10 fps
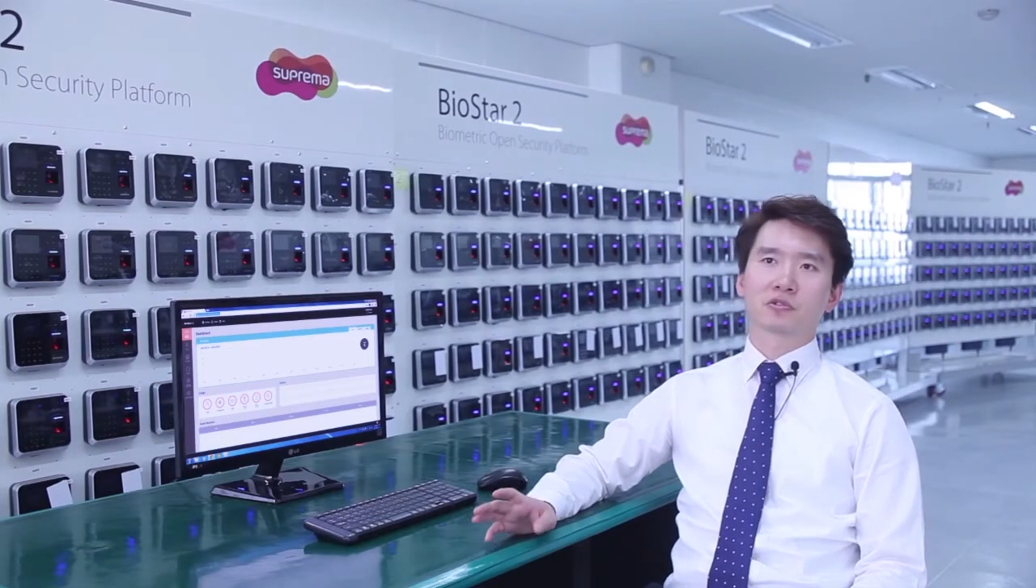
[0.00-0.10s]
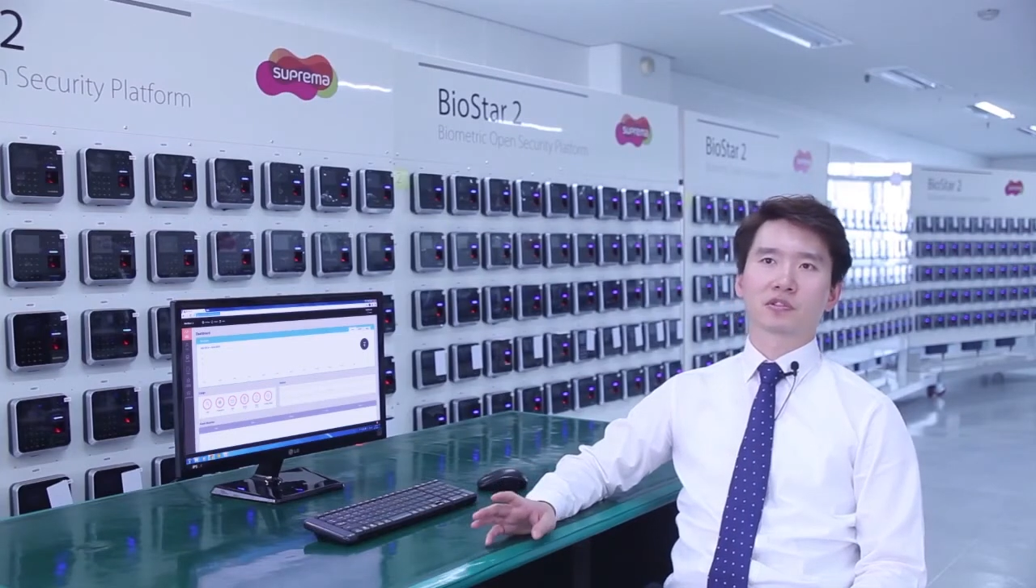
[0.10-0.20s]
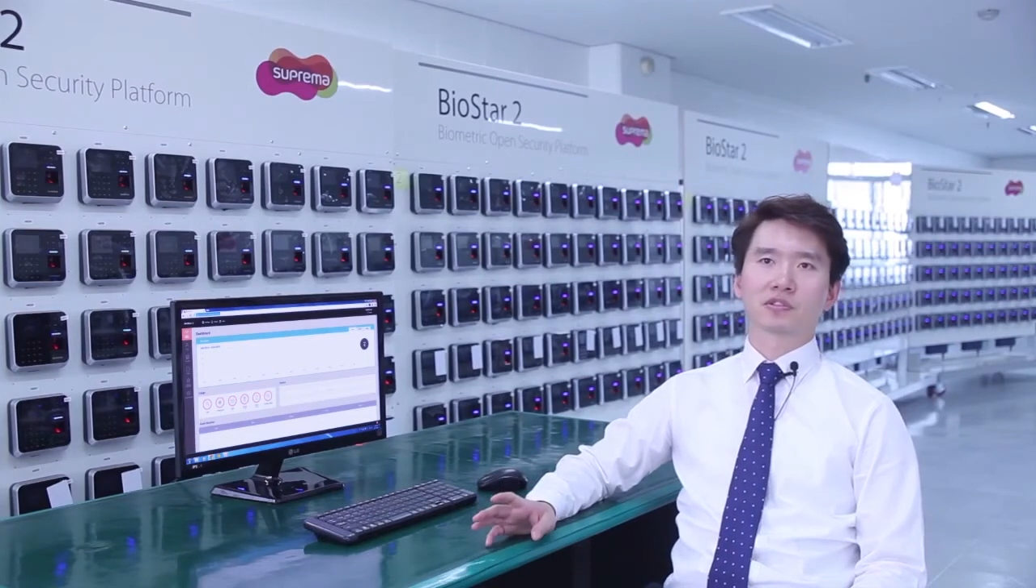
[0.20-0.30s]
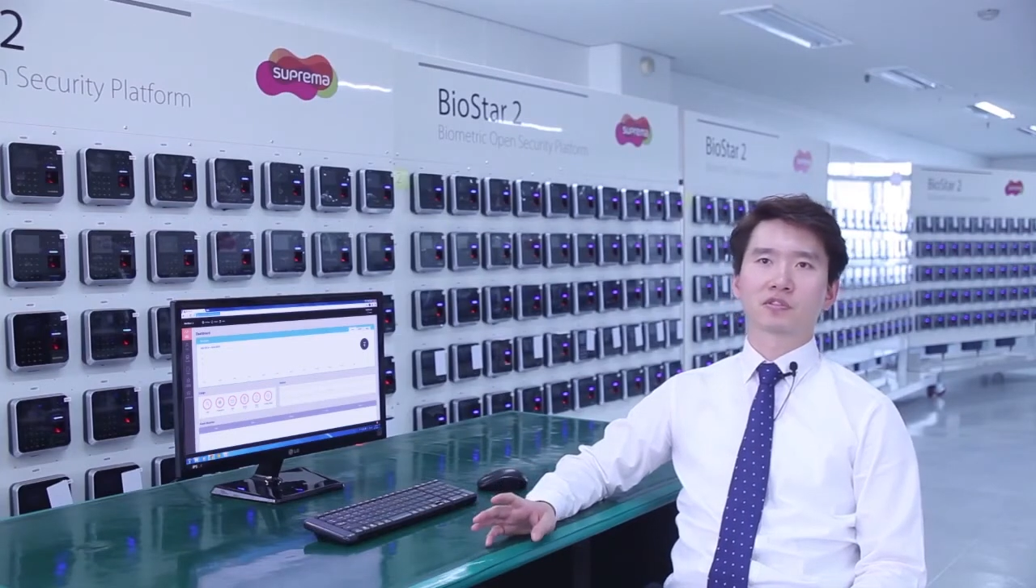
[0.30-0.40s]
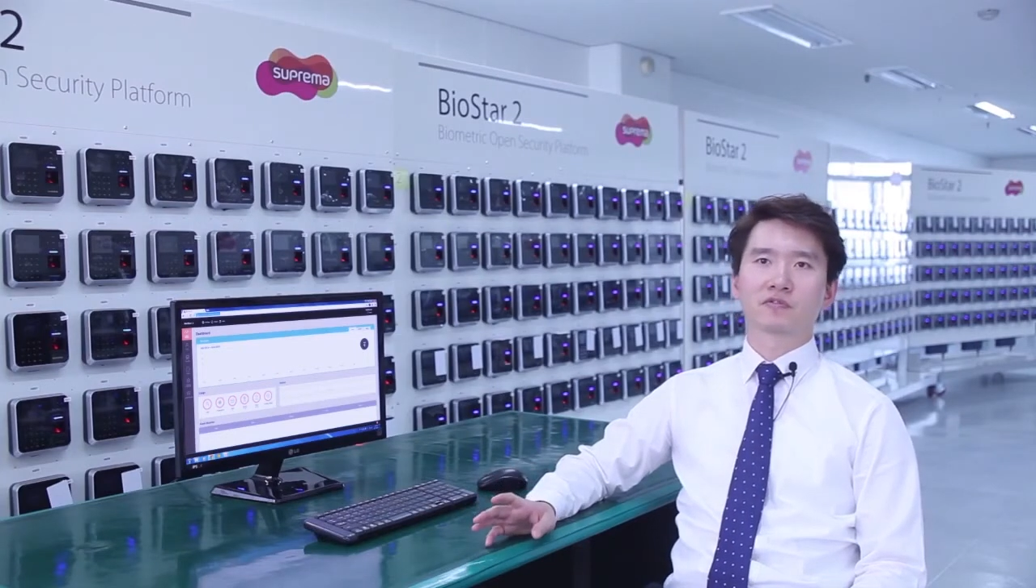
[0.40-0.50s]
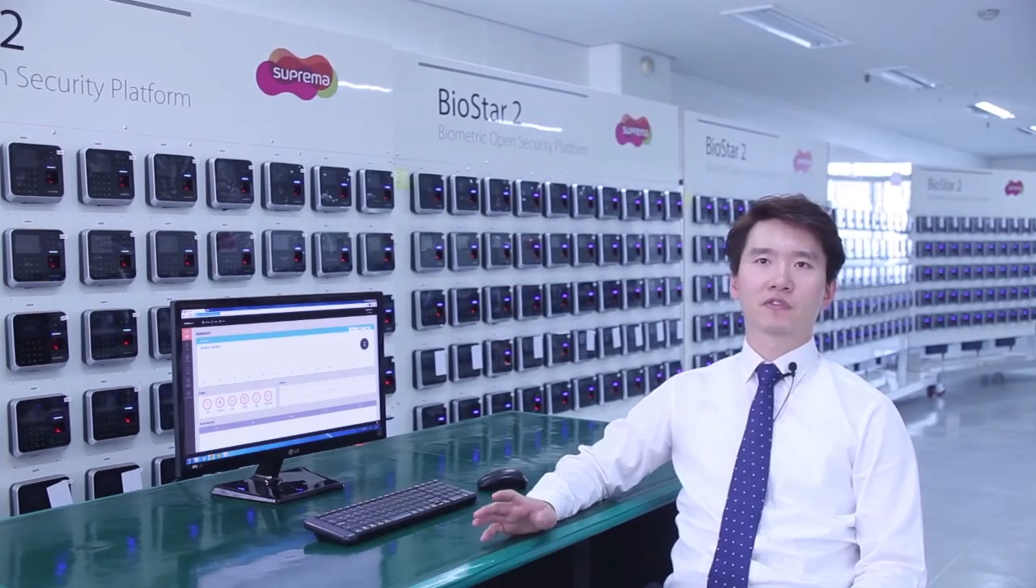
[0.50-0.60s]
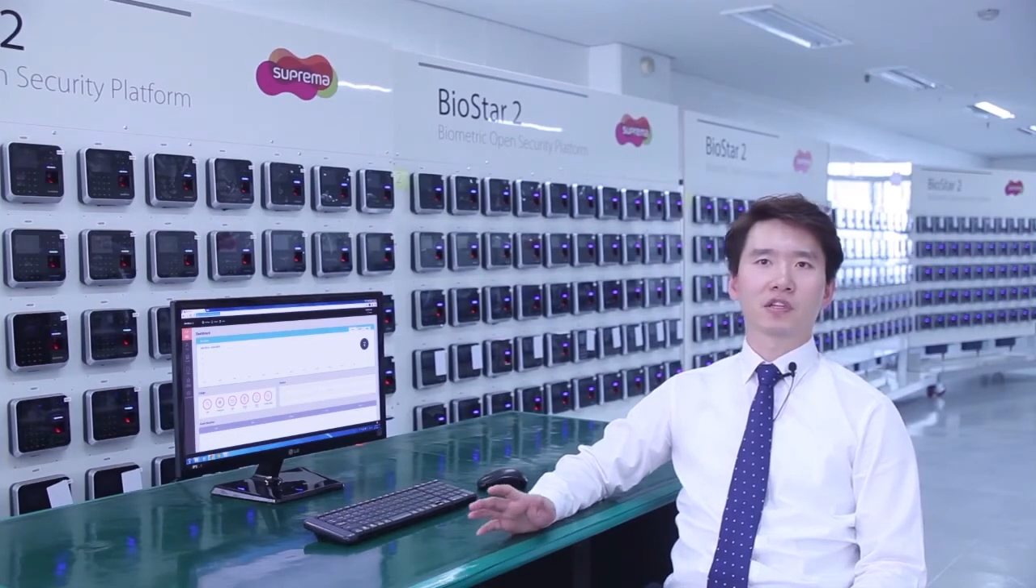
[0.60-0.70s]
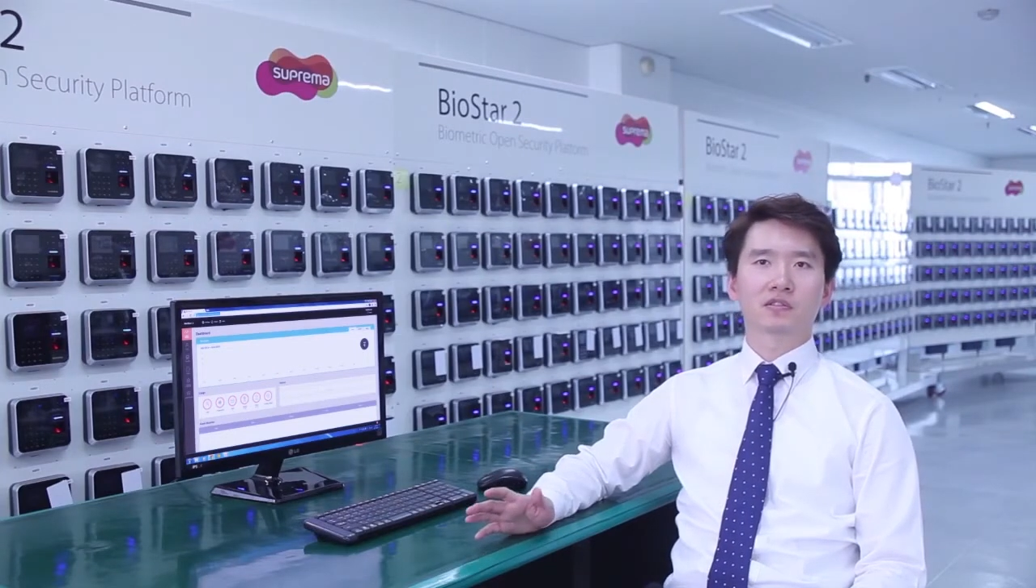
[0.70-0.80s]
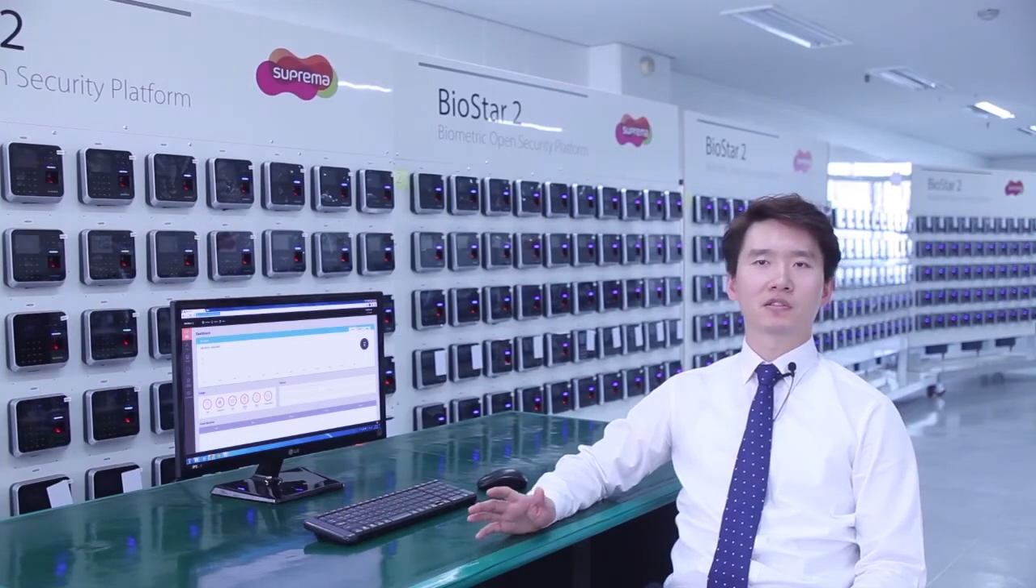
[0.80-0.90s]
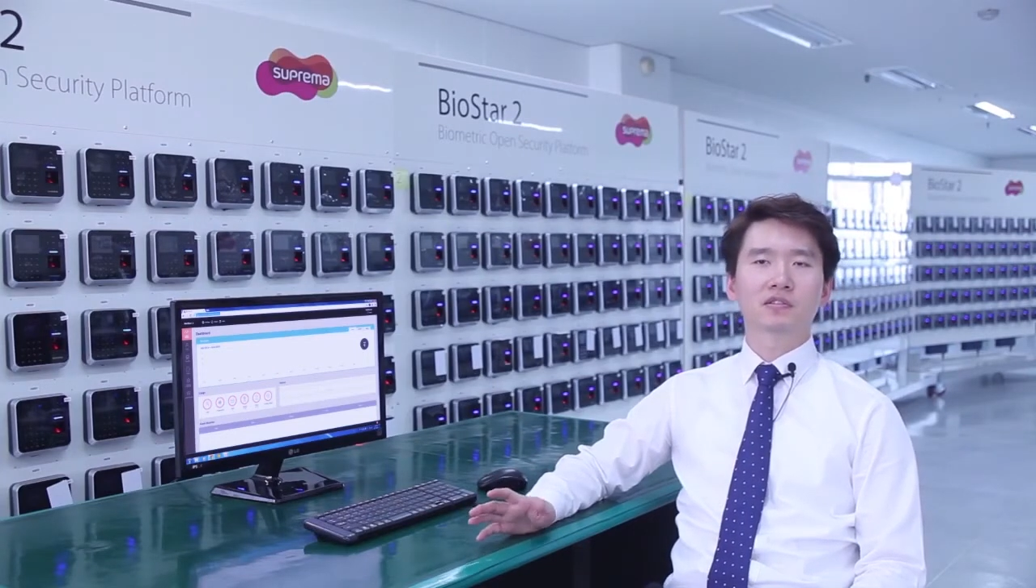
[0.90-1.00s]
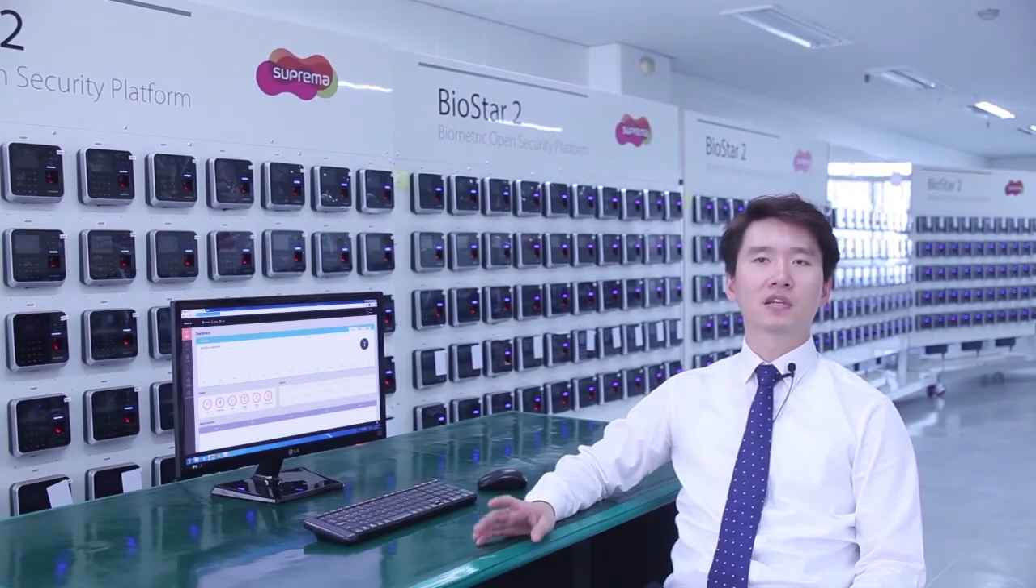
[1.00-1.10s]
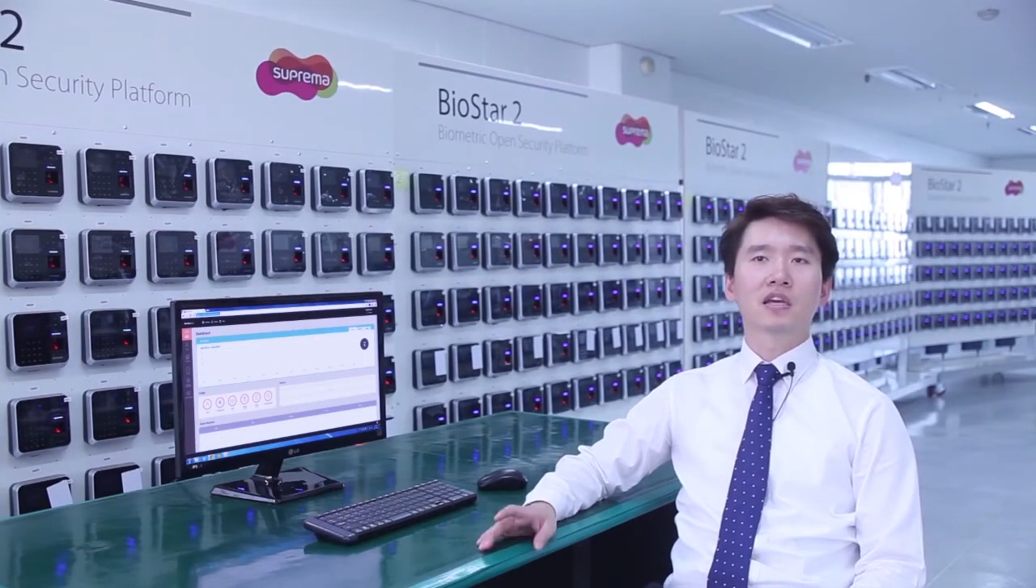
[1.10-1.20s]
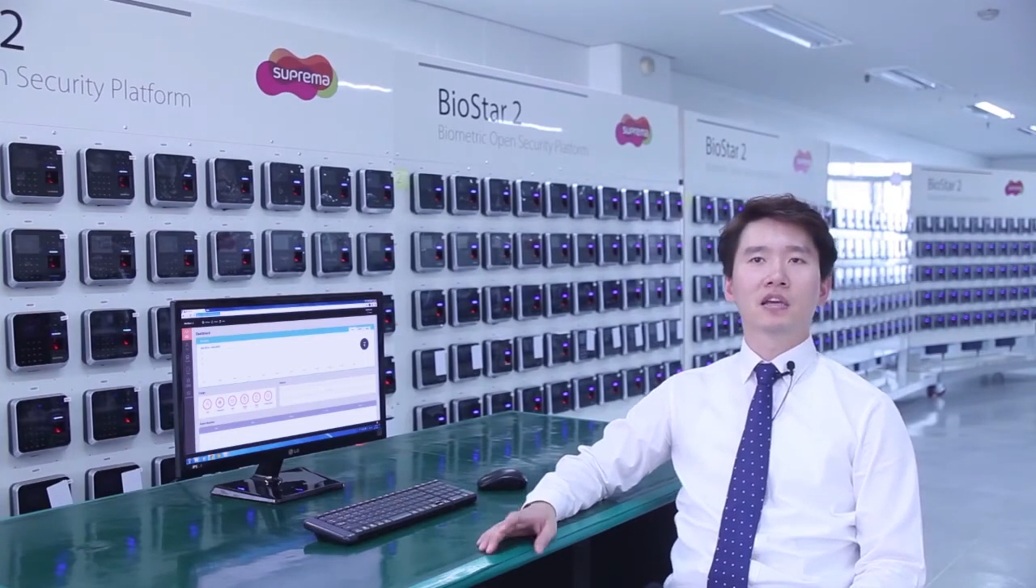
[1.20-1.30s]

system faces